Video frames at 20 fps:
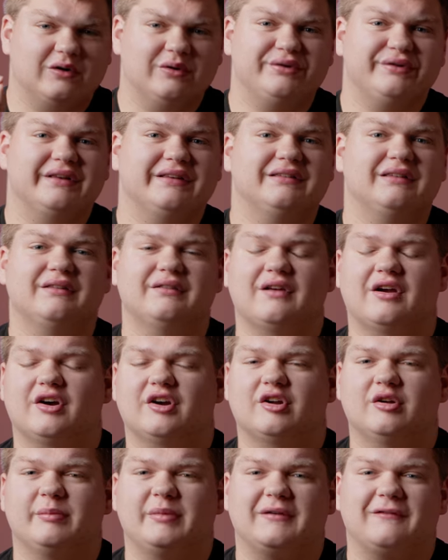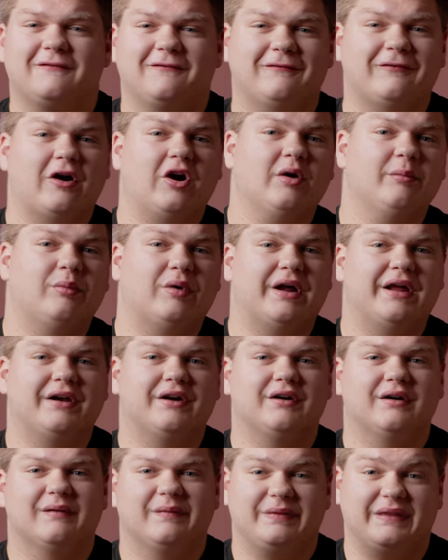Those lenses are going to be far
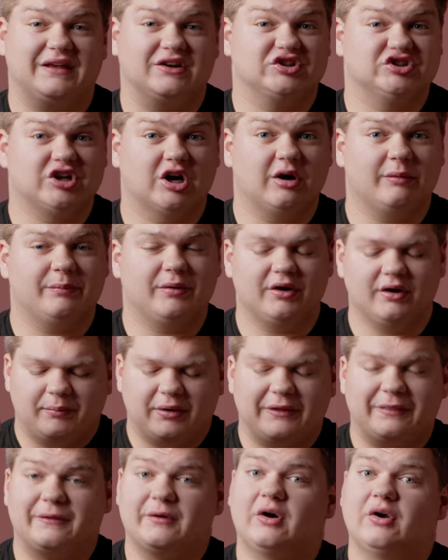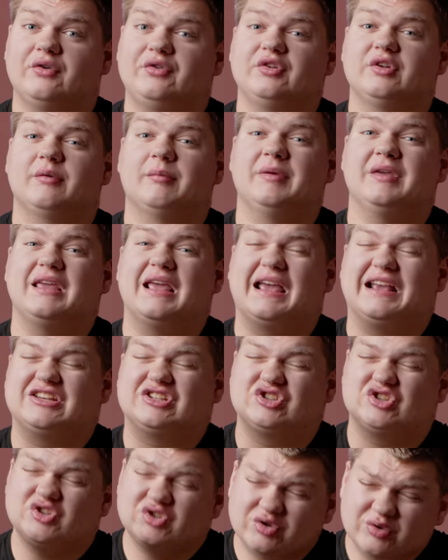brighter and sharper, but they're also going to be
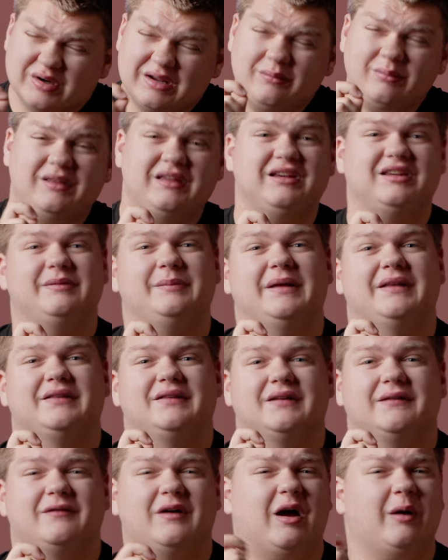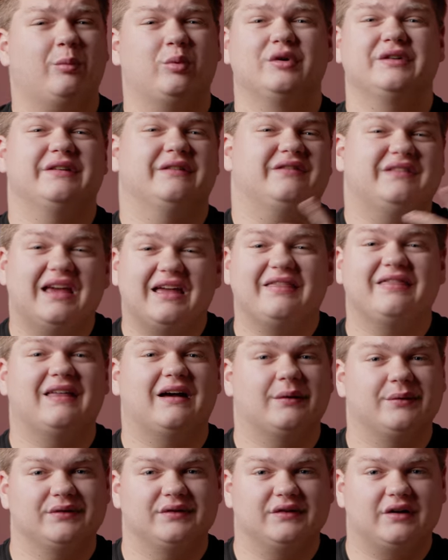extremely expensive, upwards of
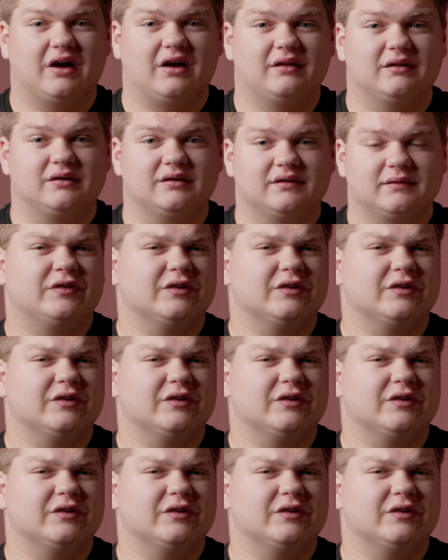$10,000.